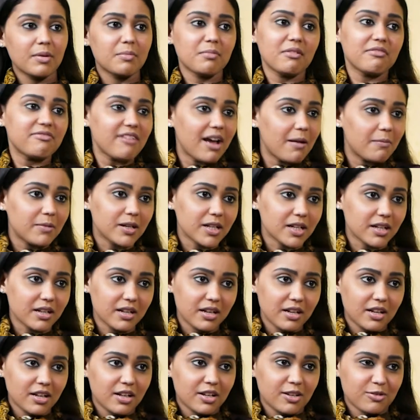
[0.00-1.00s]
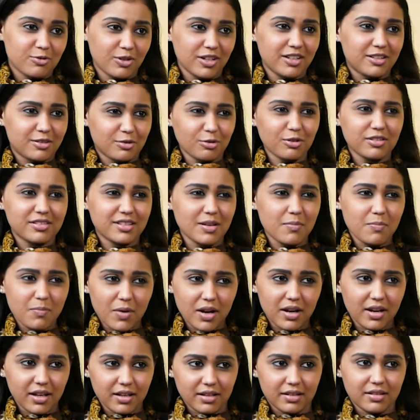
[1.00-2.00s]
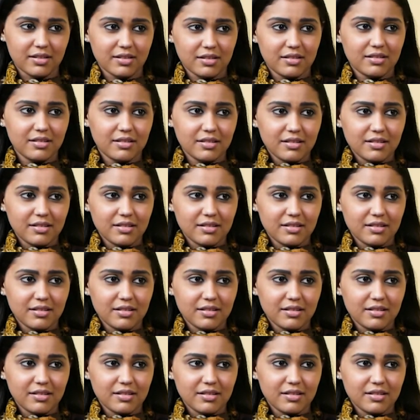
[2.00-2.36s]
in my family. So it's so simple, like.